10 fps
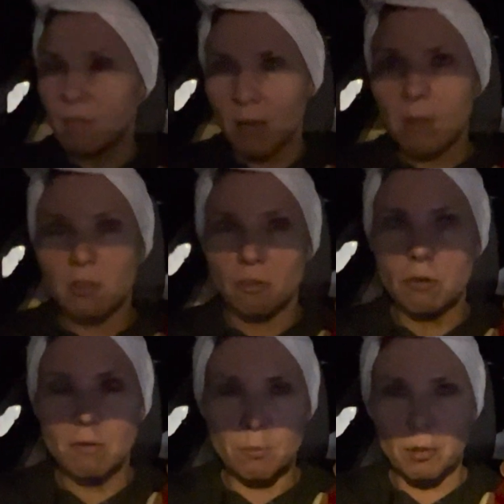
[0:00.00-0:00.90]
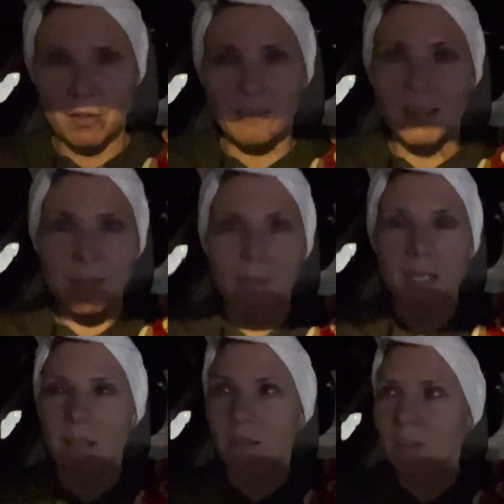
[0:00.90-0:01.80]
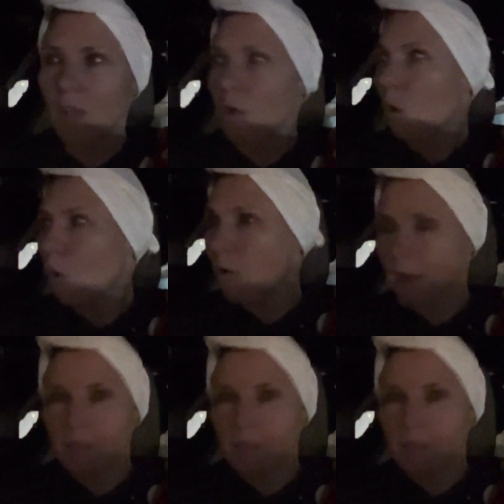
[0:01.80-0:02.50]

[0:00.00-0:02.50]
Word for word: if I'm unsure of what the sign means, or I